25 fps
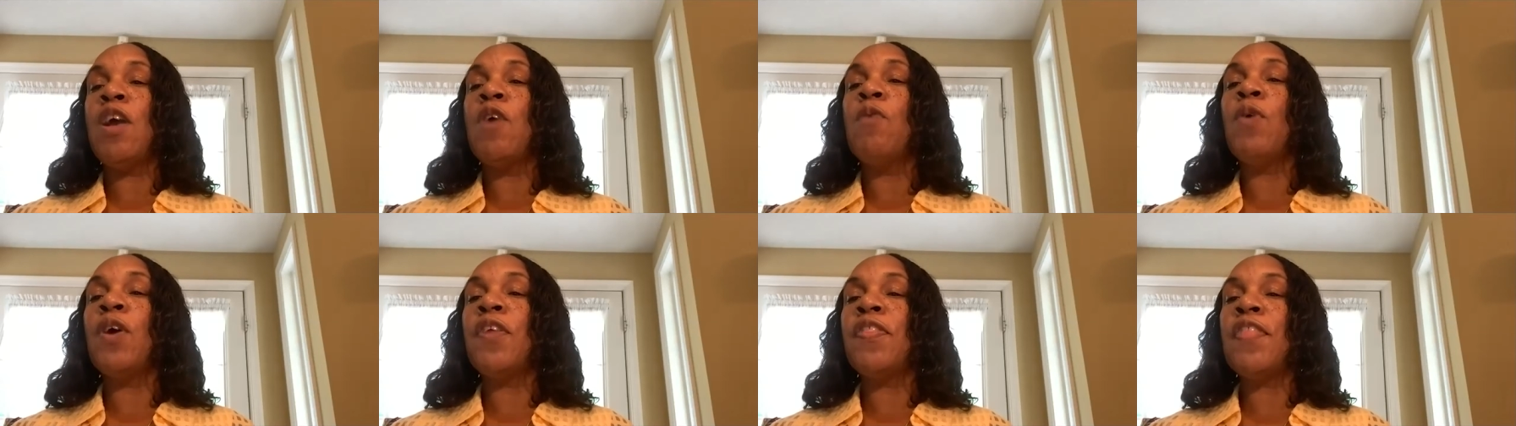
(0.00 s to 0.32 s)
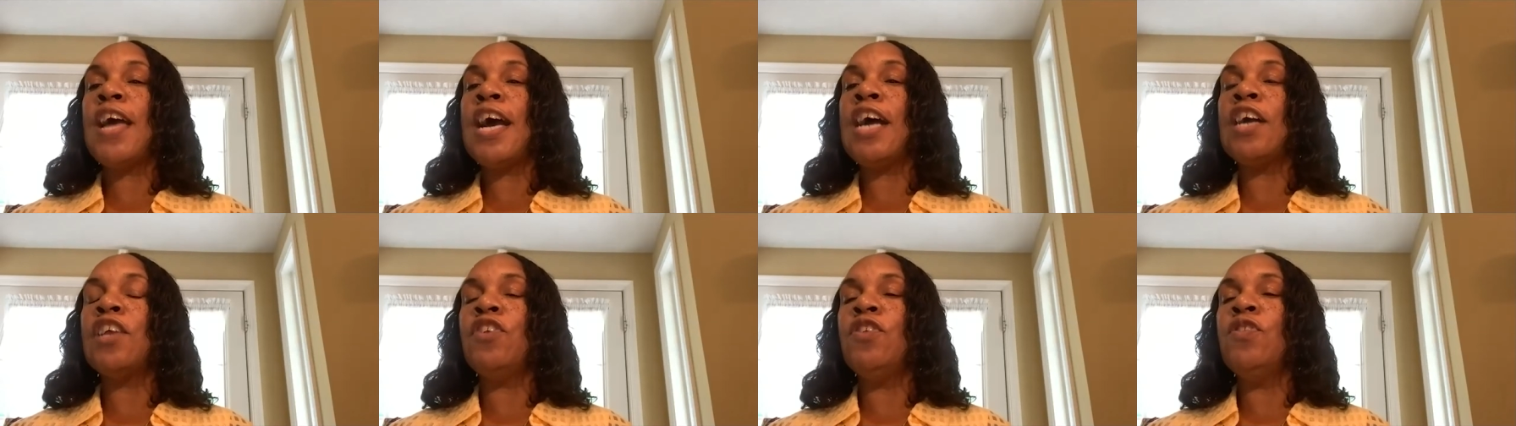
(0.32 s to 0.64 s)

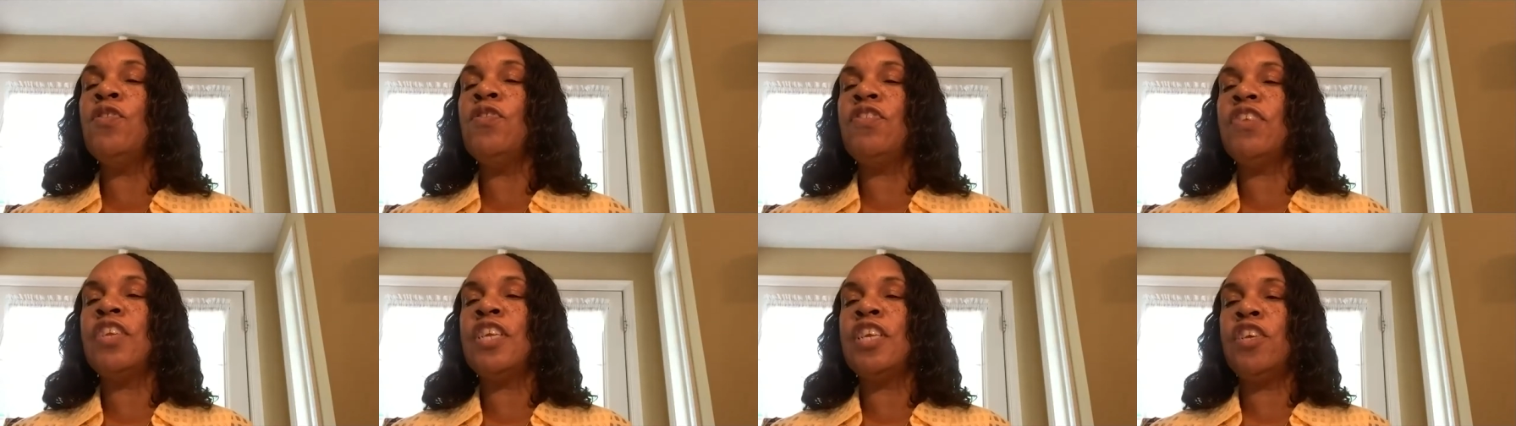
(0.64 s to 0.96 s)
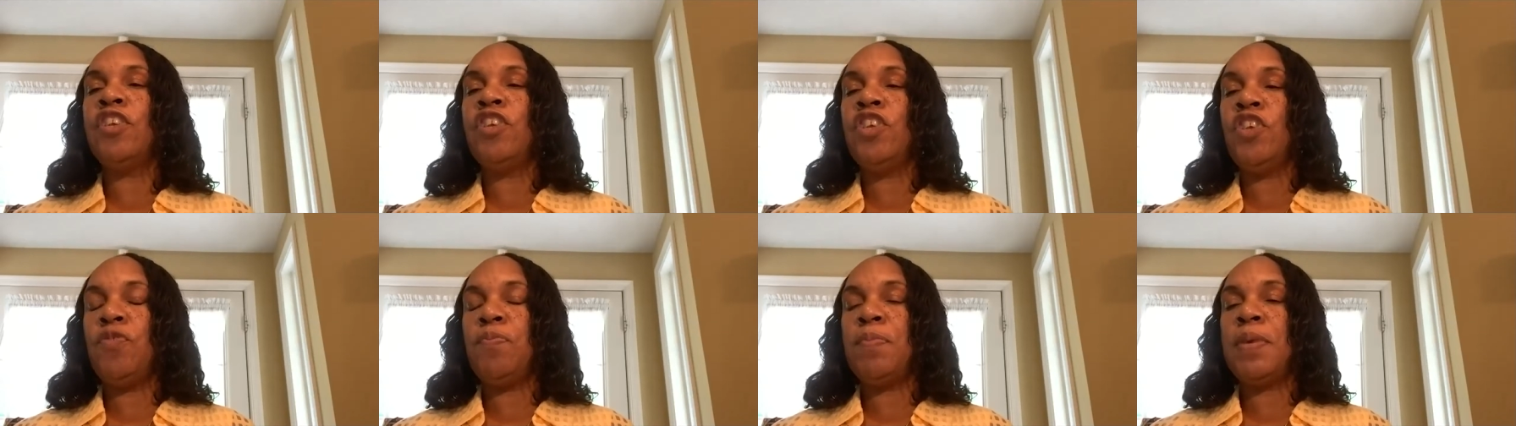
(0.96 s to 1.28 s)
without using a
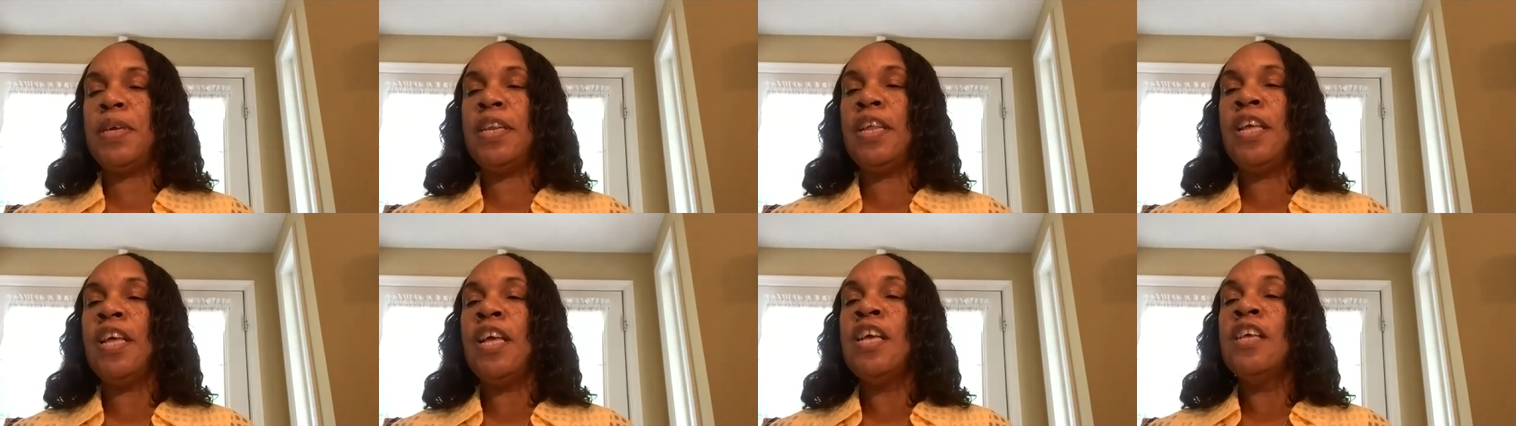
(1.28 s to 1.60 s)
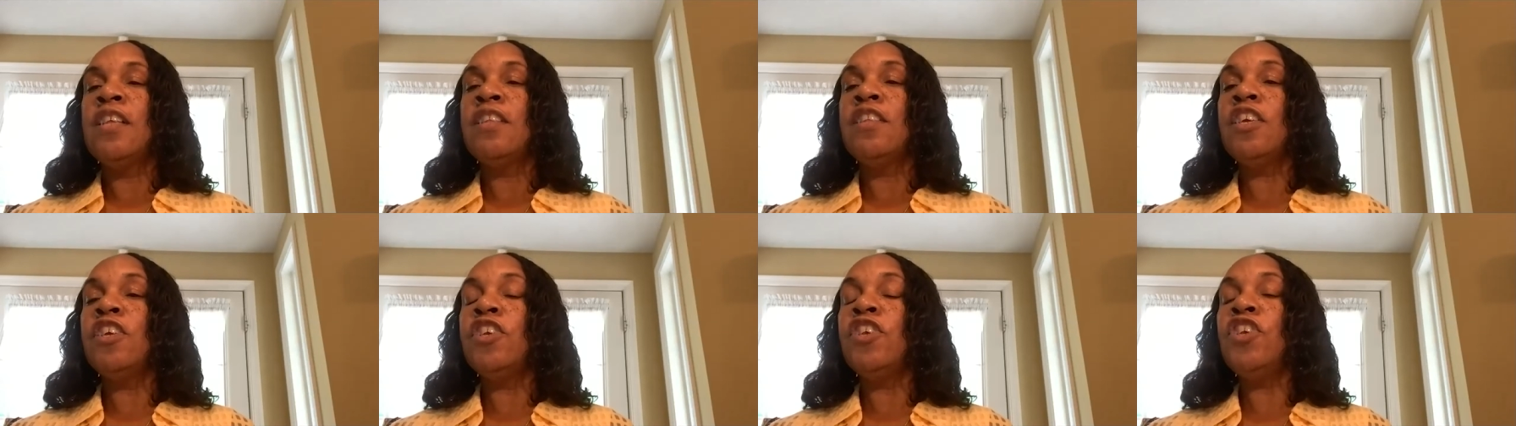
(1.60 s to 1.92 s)
human.
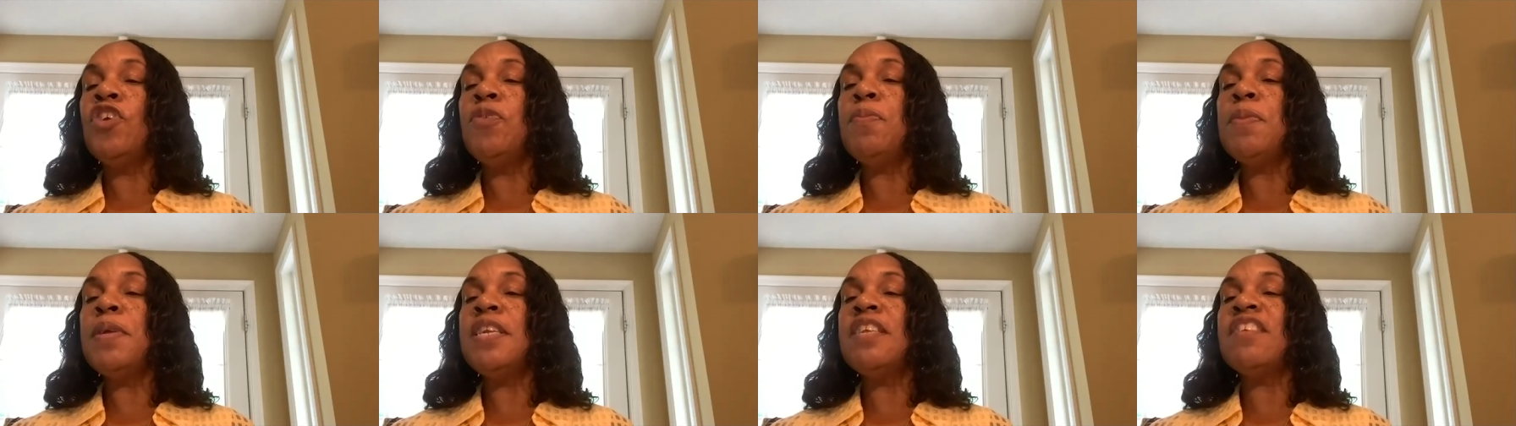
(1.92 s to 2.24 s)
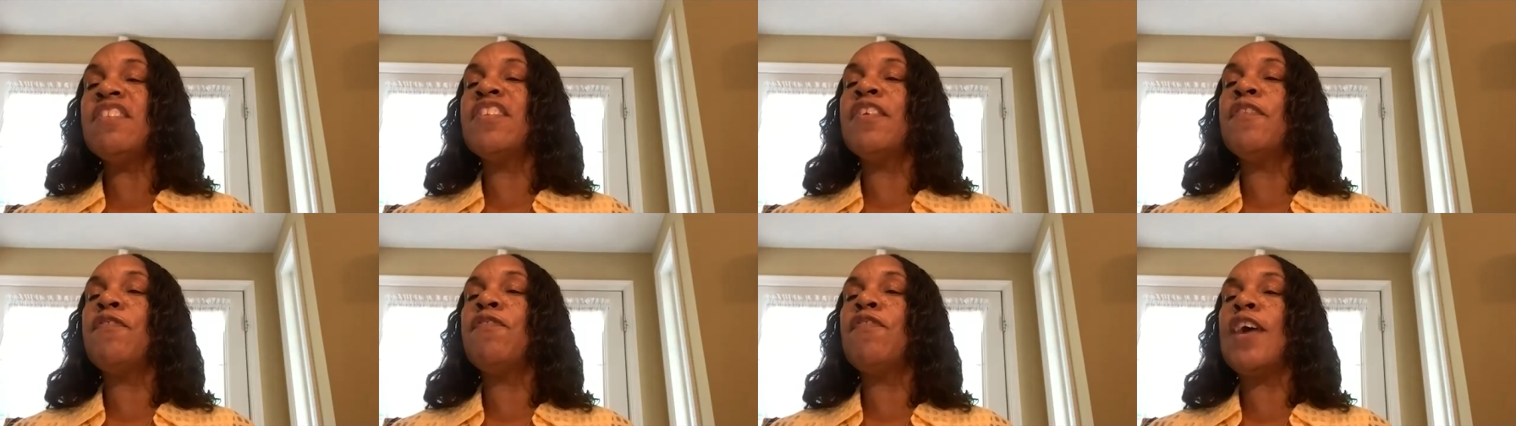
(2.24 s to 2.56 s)
The human
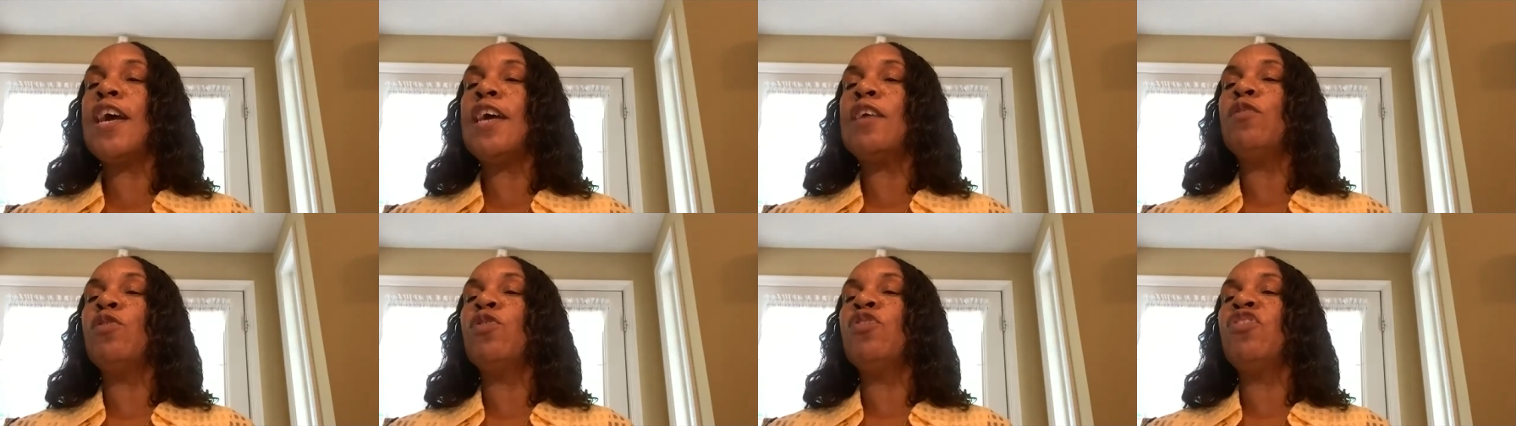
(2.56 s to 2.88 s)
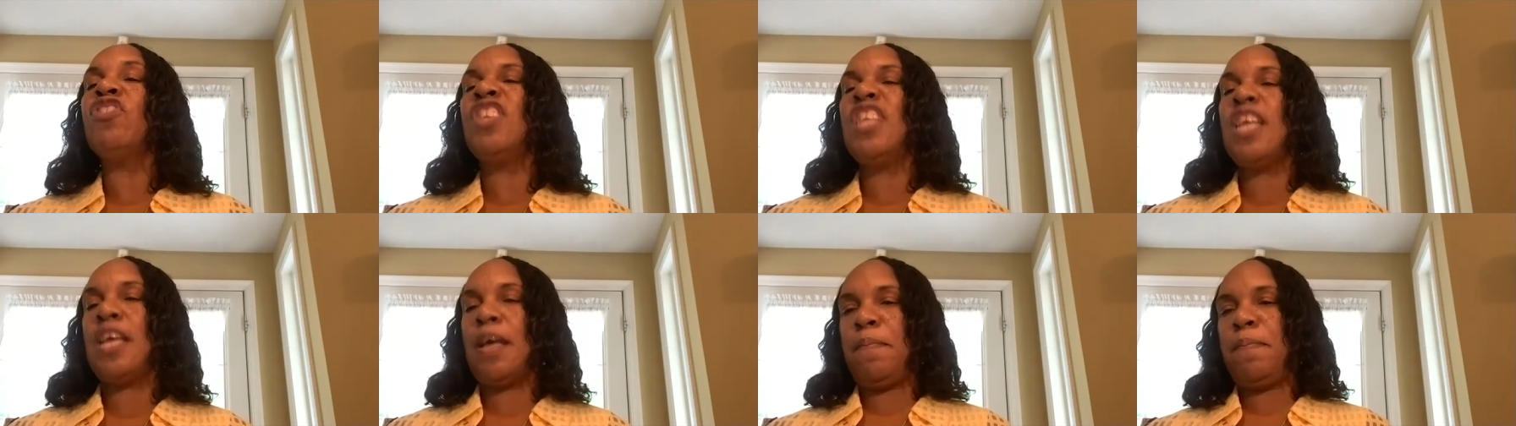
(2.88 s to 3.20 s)
is the final
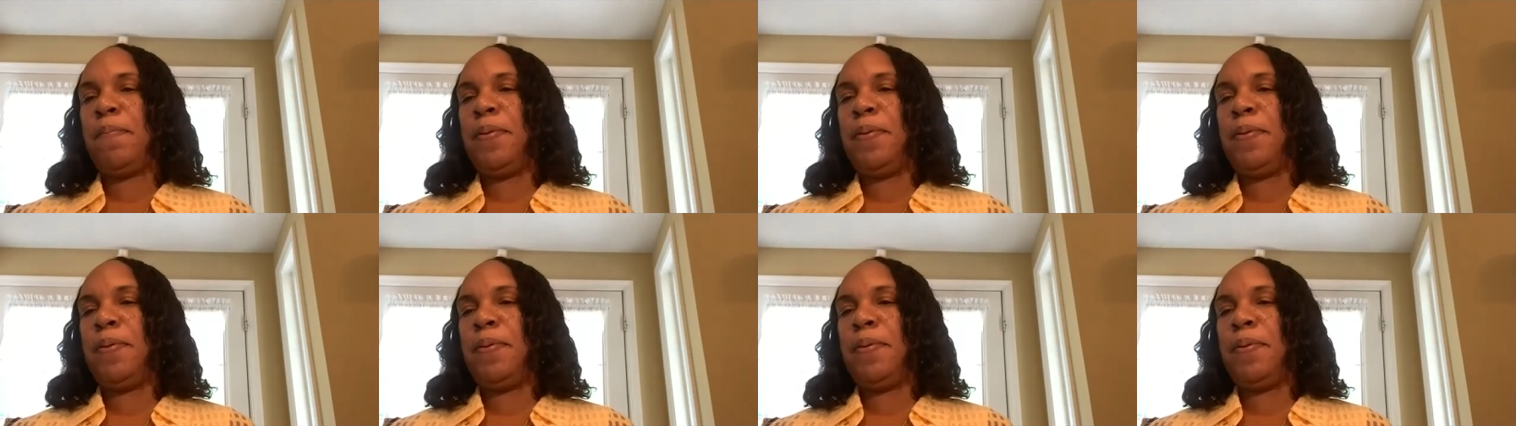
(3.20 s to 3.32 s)
step.